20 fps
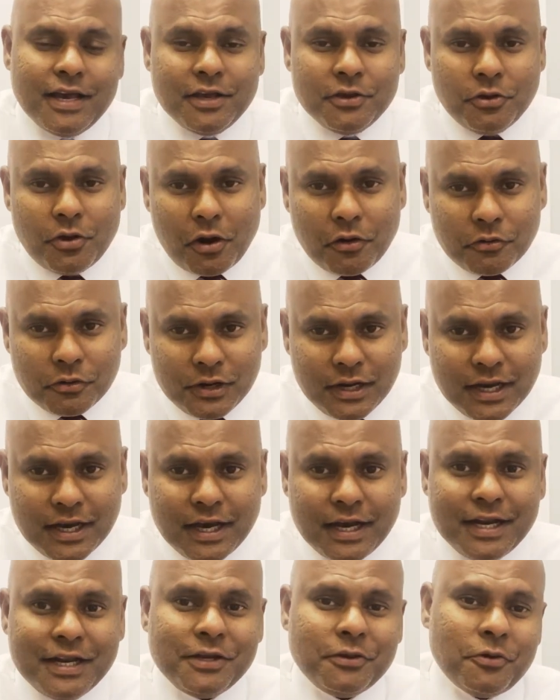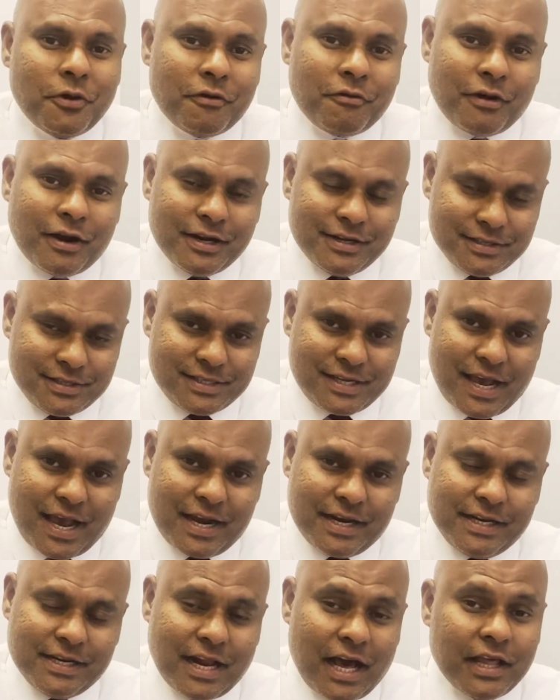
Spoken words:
You have to learn it, you have to understand it.